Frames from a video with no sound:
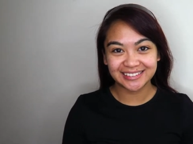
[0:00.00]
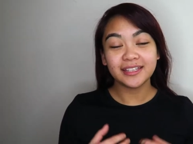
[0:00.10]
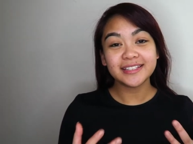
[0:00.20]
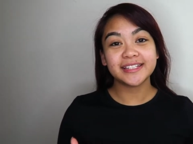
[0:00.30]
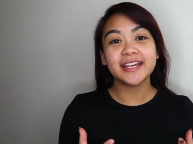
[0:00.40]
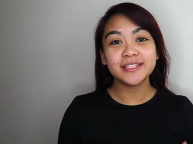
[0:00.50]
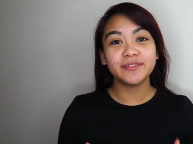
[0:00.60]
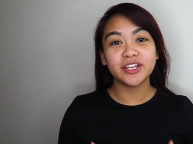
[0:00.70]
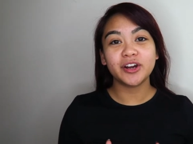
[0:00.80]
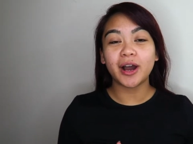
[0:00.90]
In today's
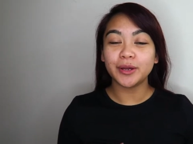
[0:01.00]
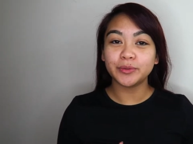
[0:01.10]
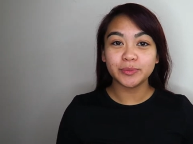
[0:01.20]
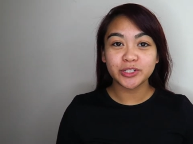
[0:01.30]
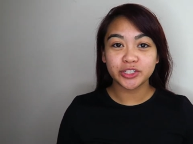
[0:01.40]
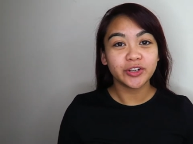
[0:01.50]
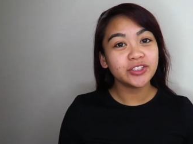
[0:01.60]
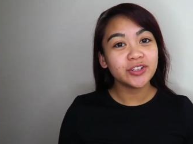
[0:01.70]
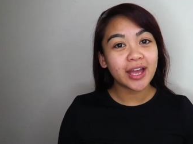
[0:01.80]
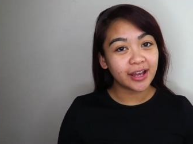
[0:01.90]
video, I will be
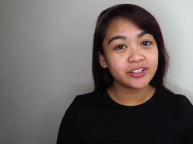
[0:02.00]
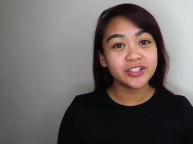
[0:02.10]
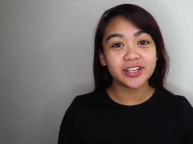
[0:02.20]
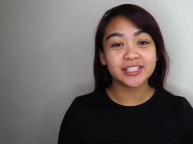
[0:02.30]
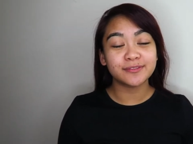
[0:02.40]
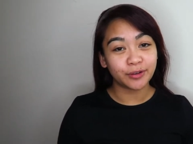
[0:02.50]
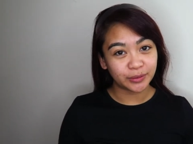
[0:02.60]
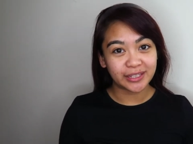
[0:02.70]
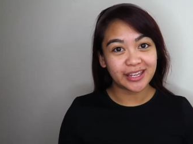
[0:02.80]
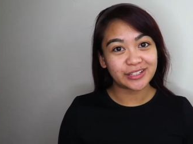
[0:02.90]
showing you how to
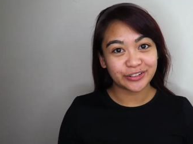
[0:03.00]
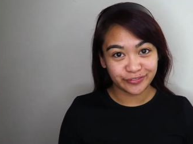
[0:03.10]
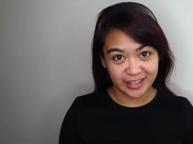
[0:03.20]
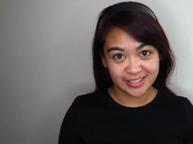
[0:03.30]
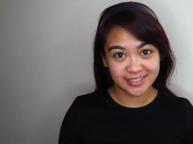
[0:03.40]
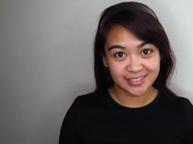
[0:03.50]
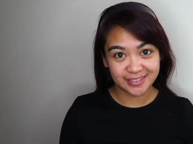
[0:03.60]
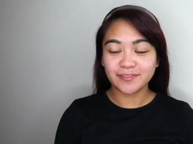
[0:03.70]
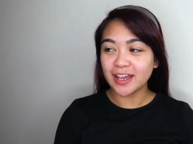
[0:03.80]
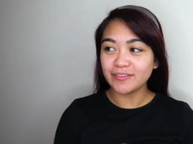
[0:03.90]
exfoliate your face
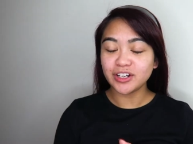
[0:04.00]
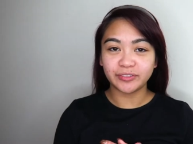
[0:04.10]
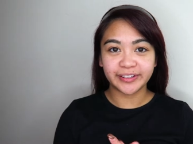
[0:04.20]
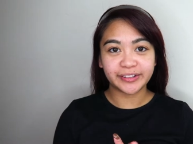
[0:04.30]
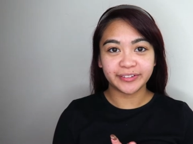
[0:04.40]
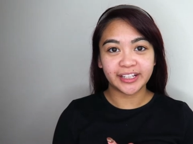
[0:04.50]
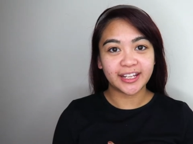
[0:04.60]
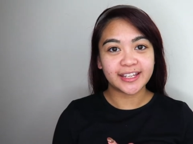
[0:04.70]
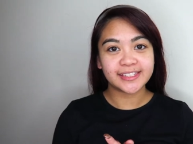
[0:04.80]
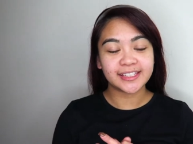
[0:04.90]
if you haven't already
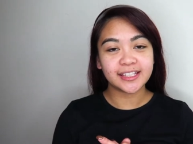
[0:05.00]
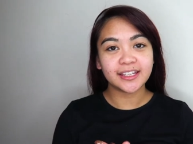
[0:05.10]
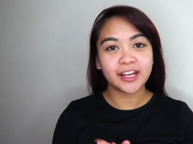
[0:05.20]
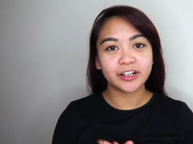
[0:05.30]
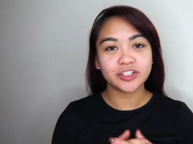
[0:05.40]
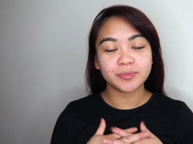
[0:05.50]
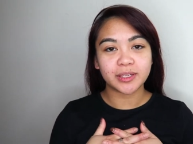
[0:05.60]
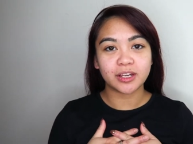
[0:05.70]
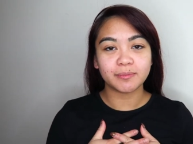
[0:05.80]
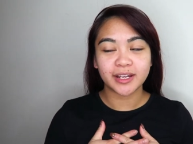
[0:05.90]
realized, skincare to
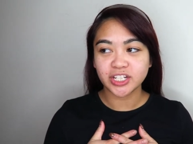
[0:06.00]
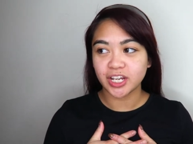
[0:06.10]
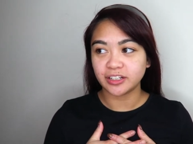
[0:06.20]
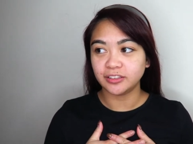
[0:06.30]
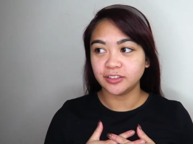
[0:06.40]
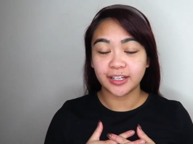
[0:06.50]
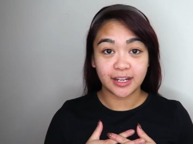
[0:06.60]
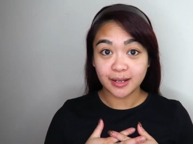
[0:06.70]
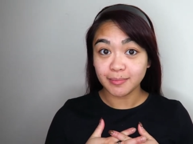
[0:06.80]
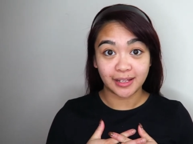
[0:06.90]
me on my channel
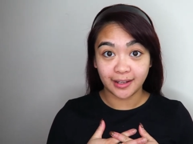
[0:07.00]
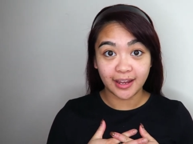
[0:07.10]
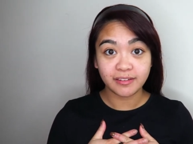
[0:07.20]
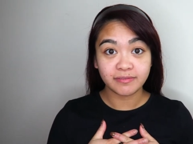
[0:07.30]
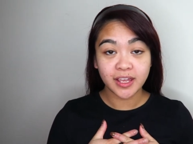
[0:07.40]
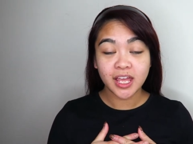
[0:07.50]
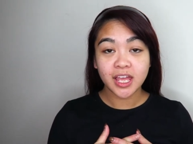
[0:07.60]
and in my life